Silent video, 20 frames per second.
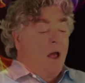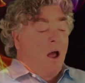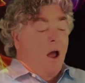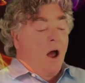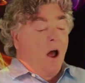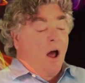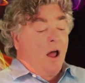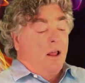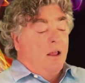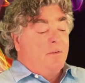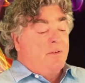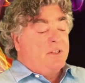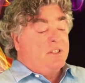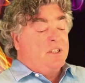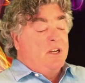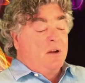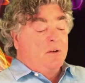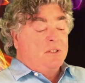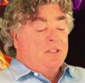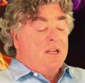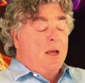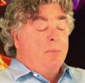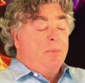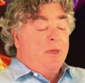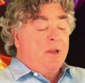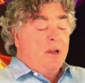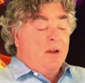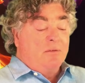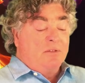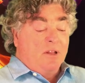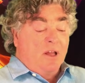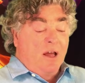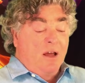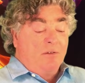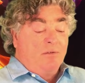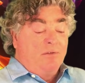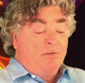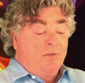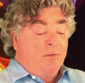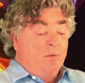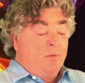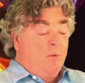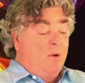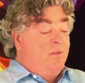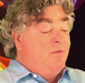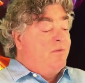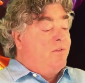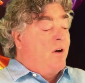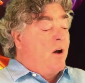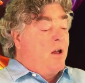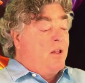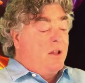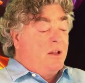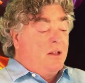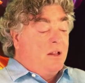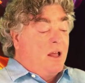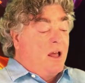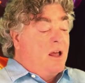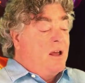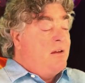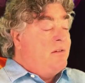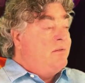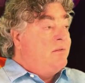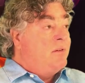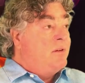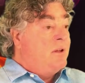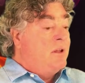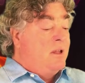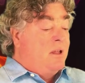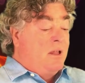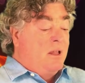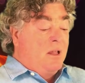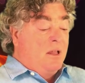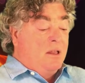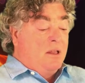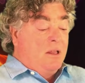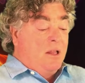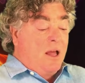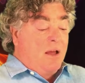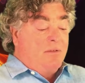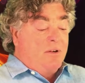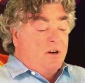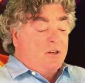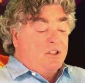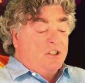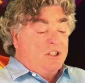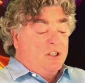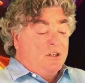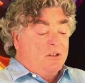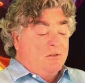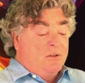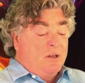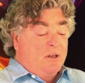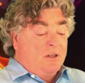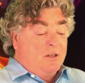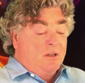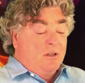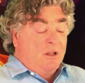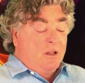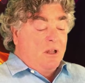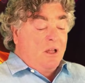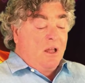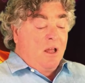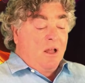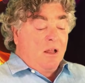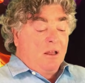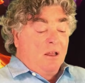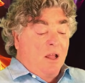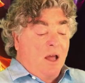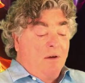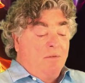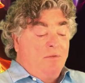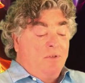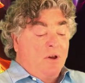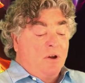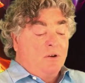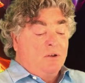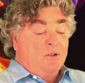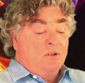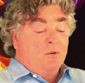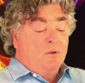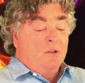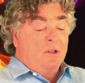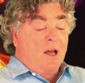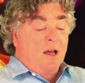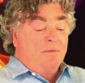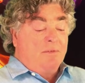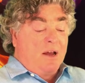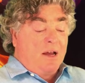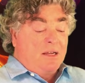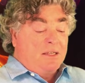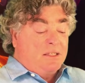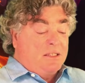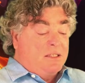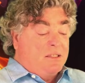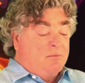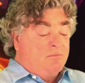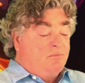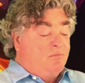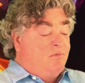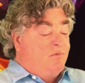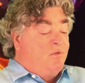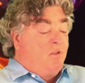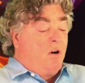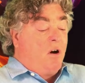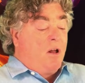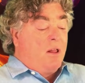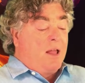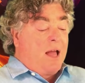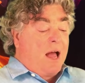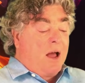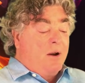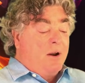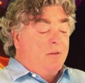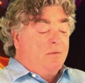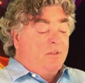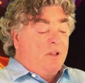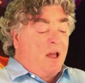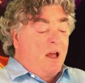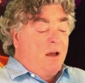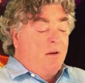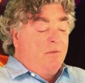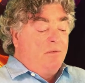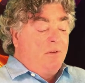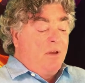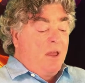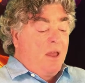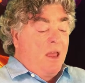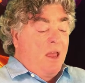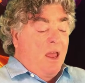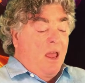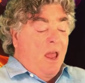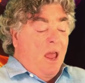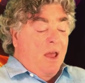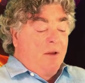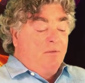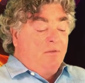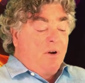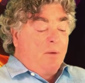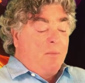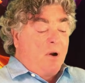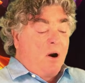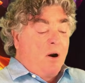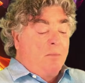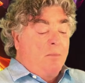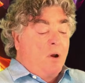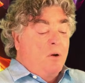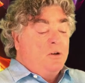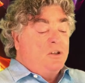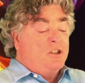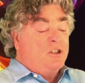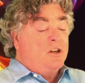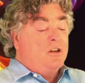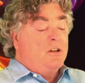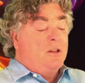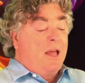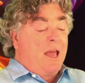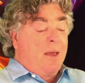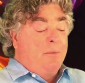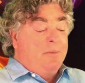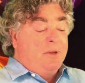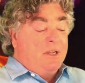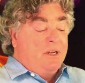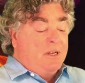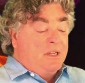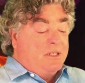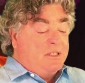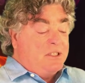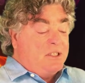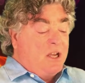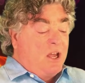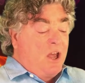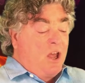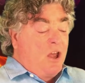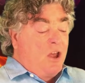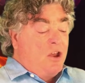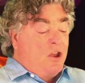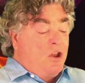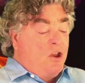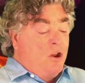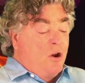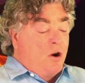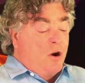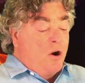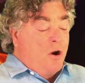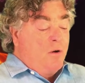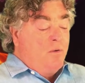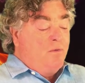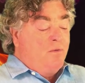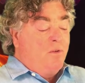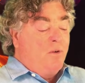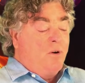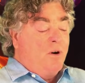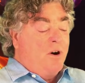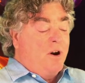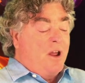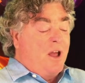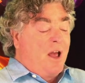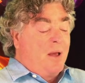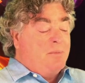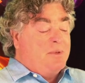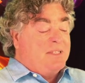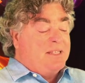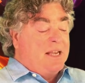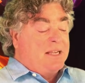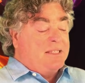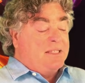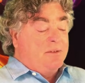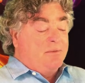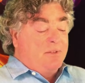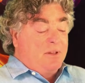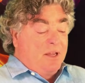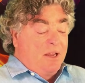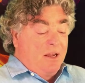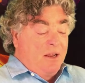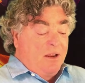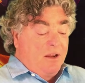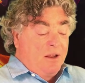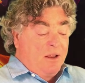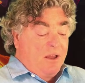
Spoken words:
all of us know something of love. We fall in love, love our children, love those who love us, fall out of love, and from our emotional emptiness, yearn for it obsessively.